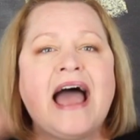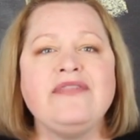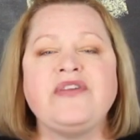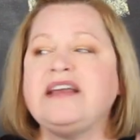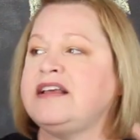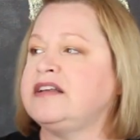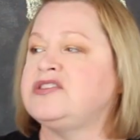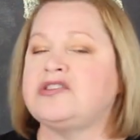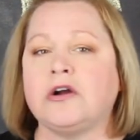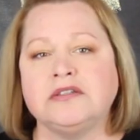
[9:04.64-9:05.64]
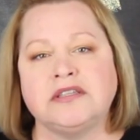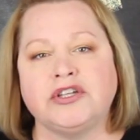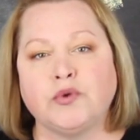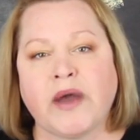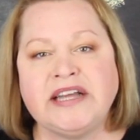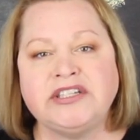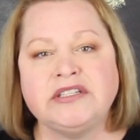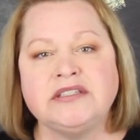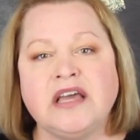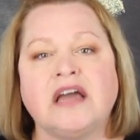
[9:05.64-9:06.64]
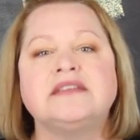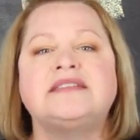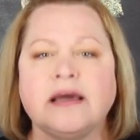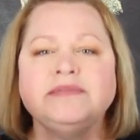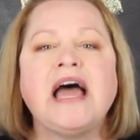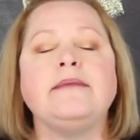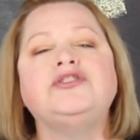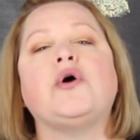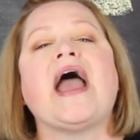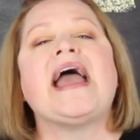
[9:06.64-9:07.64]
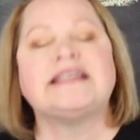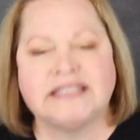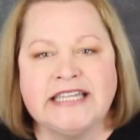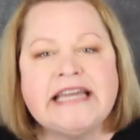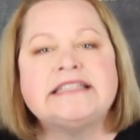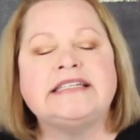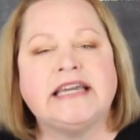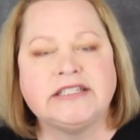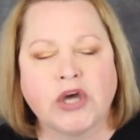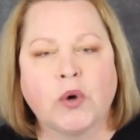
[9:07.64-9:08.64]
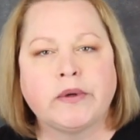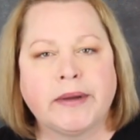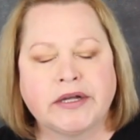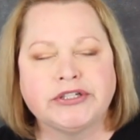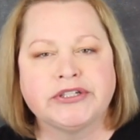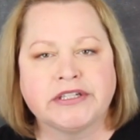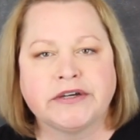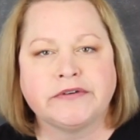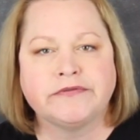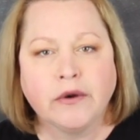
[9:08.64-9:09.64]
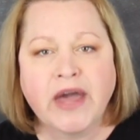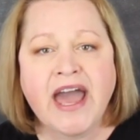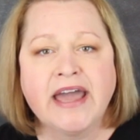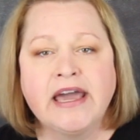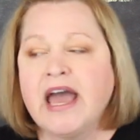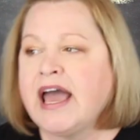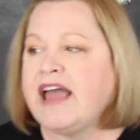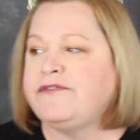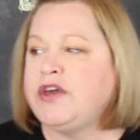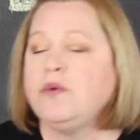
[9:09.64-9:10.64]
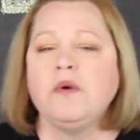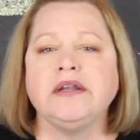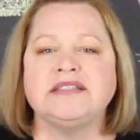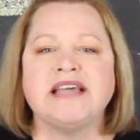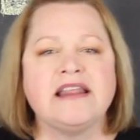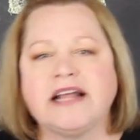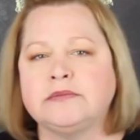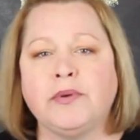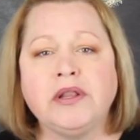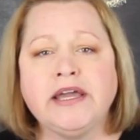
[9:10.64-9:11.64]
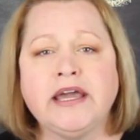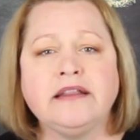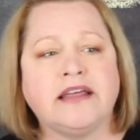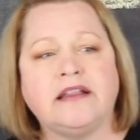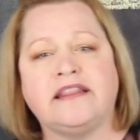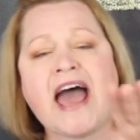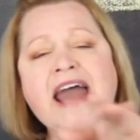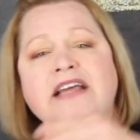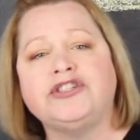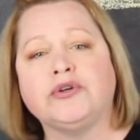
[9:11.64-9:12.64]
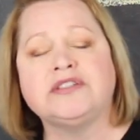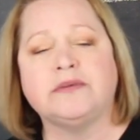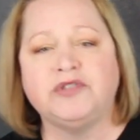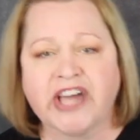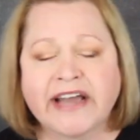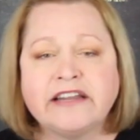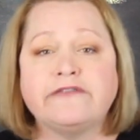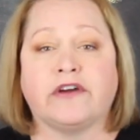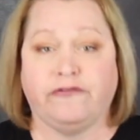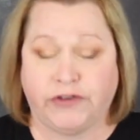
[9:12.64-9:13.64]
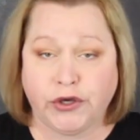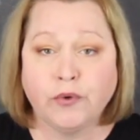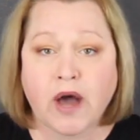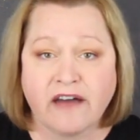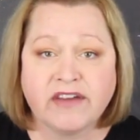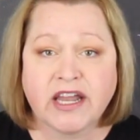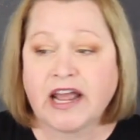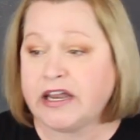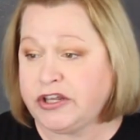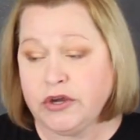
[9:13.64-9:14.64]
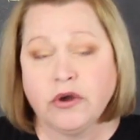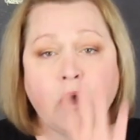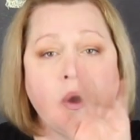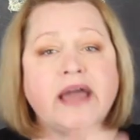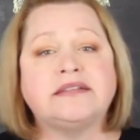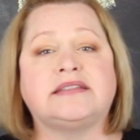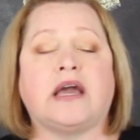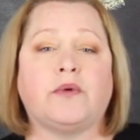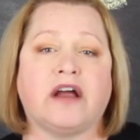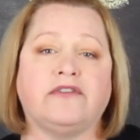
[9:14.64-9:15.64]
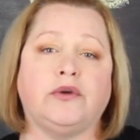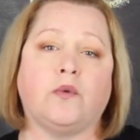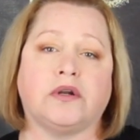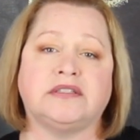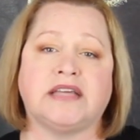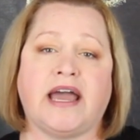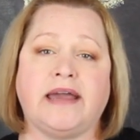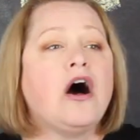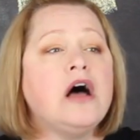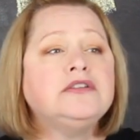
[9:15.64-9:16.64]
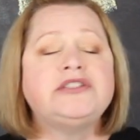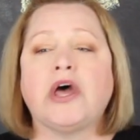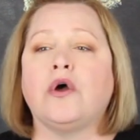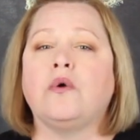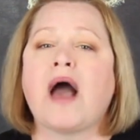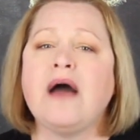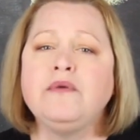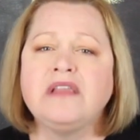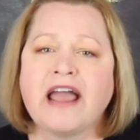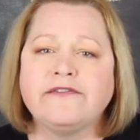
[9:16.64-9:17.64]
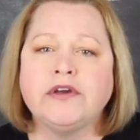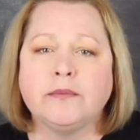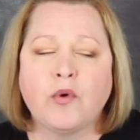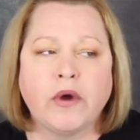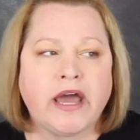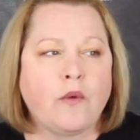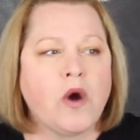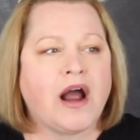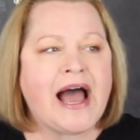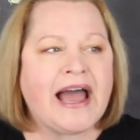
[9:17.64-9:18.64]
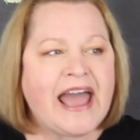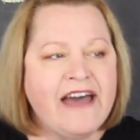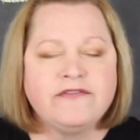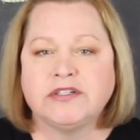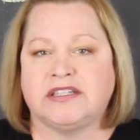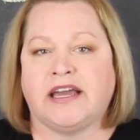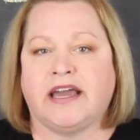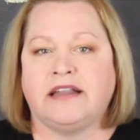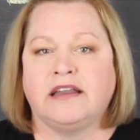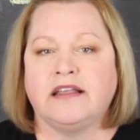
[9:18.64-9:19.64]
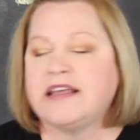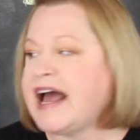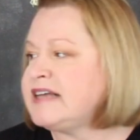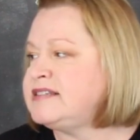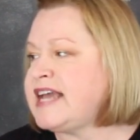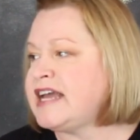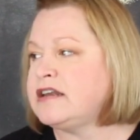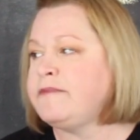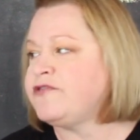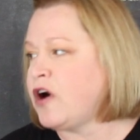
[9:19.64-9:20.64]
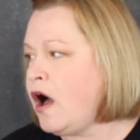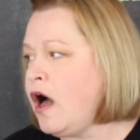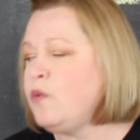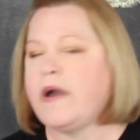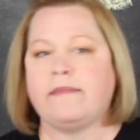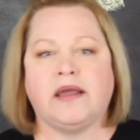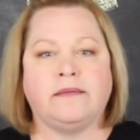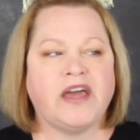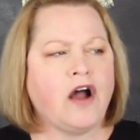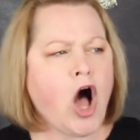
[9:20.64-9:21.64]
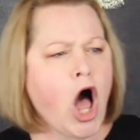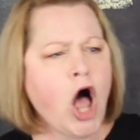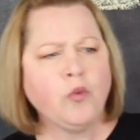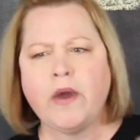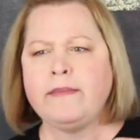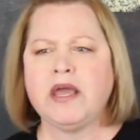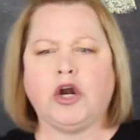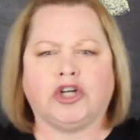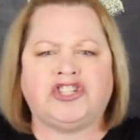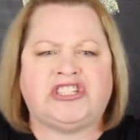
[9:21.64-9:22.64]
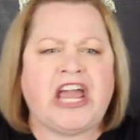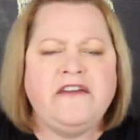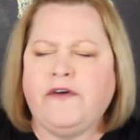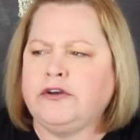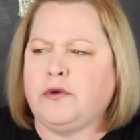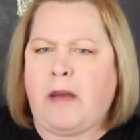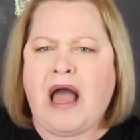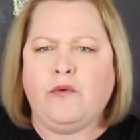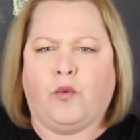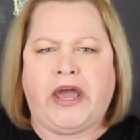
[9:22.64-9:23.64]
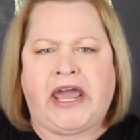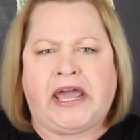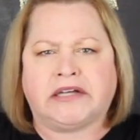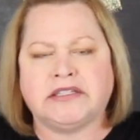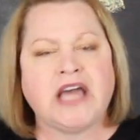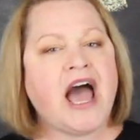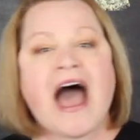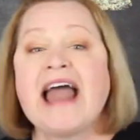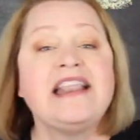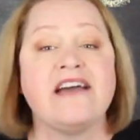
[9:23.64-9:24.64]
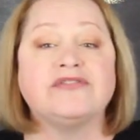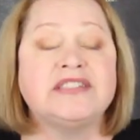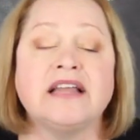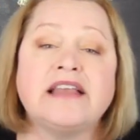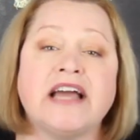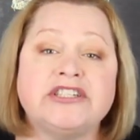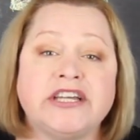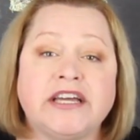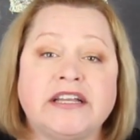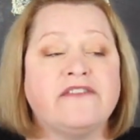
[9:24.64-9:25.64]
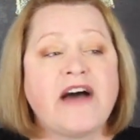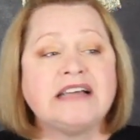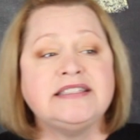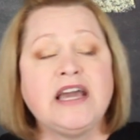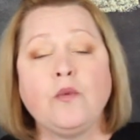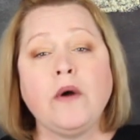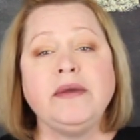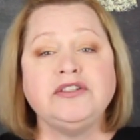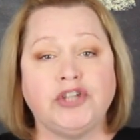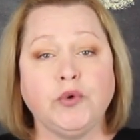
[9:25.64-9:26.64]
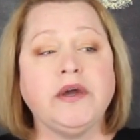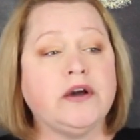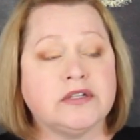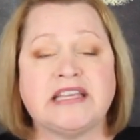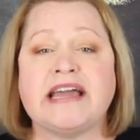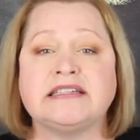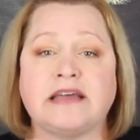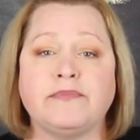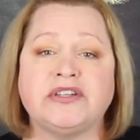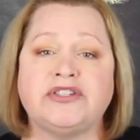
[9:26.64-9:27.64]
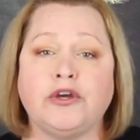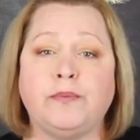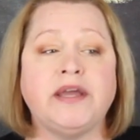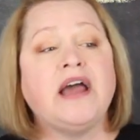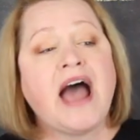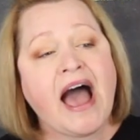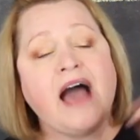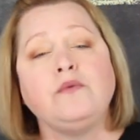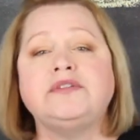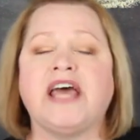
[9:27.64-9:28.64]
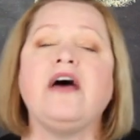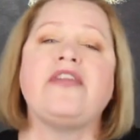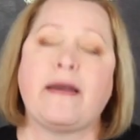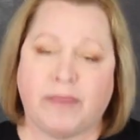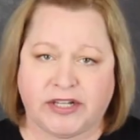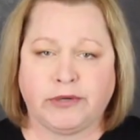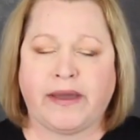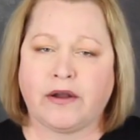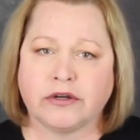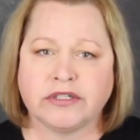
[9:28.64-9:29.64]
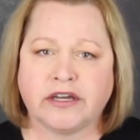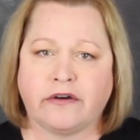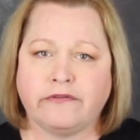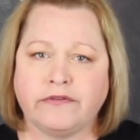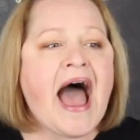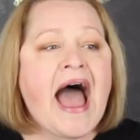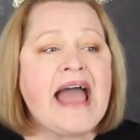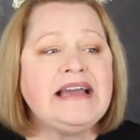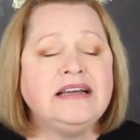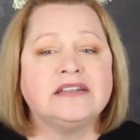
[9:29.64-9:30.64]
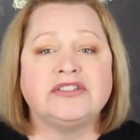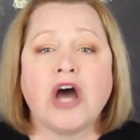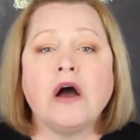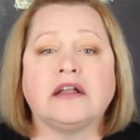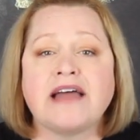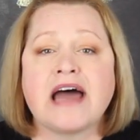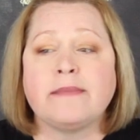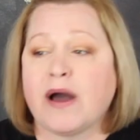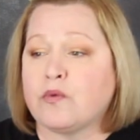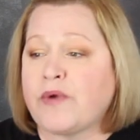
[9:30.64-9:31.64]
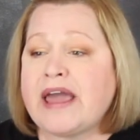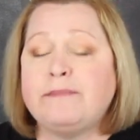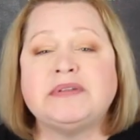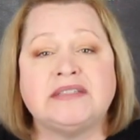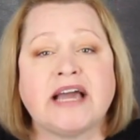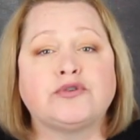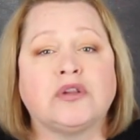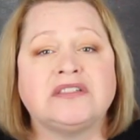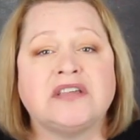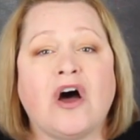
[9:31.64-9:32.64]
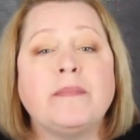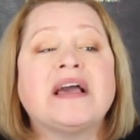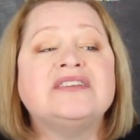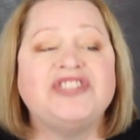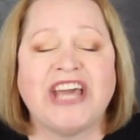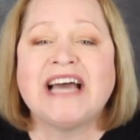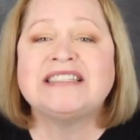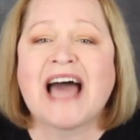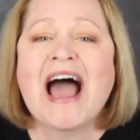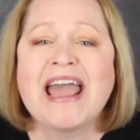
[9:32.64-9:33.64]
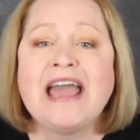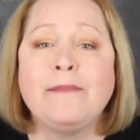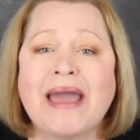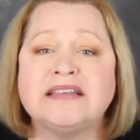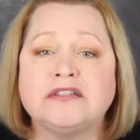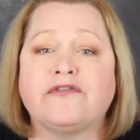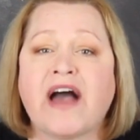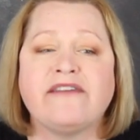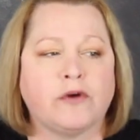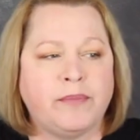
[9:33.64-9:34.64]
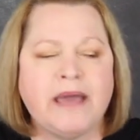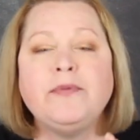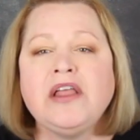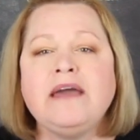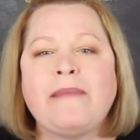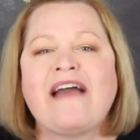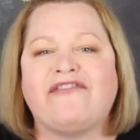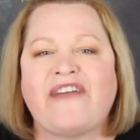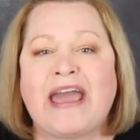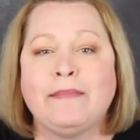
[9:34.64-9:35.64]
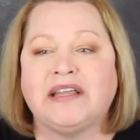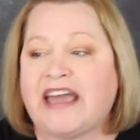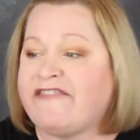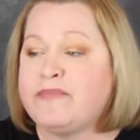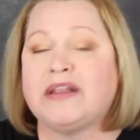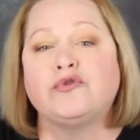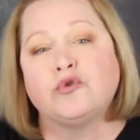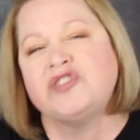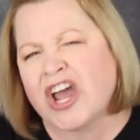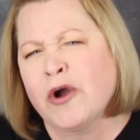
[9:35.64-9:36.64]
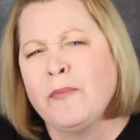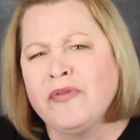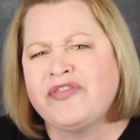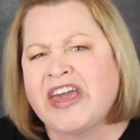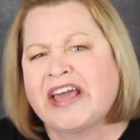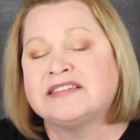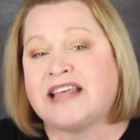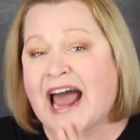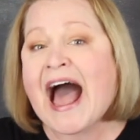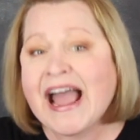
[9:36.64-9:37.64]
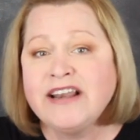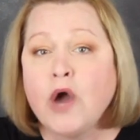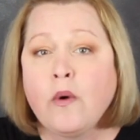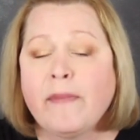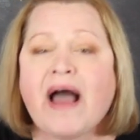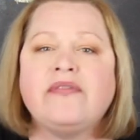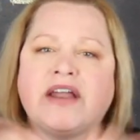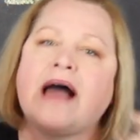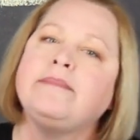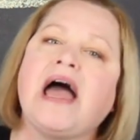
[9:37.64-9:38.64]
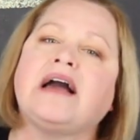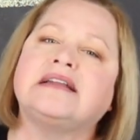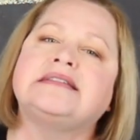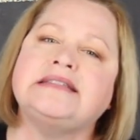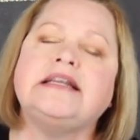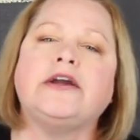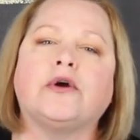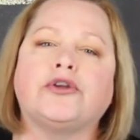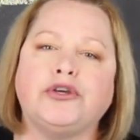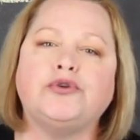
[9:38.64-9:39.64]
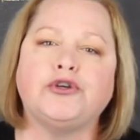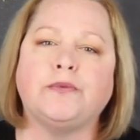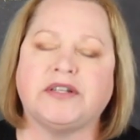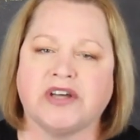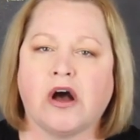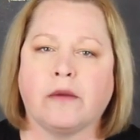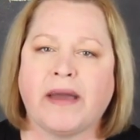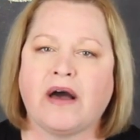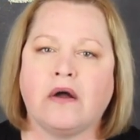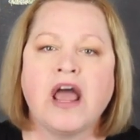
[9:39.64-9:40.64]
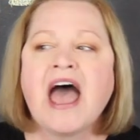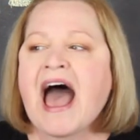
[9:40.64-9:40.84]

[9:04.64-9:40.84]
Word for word: I think that in certain situations, sometimes your ass needs to get told about yourself, okay? If you want to say that's bullying, then that is your subjective view of it and you can go ahead and say whatever you want to say. Also, I would like for you to point out where I ever said that I stand up for all women, that all women are safe under my wings. I never said that shit. If I see a woman doing or saying something stupid, I will tell that bitch about herself. I talk a lot about rape and sexual assault because yes, I am a survivor. People in my family have been through terrible things that I know about that I'm not going to sit here on YouTube and talk about.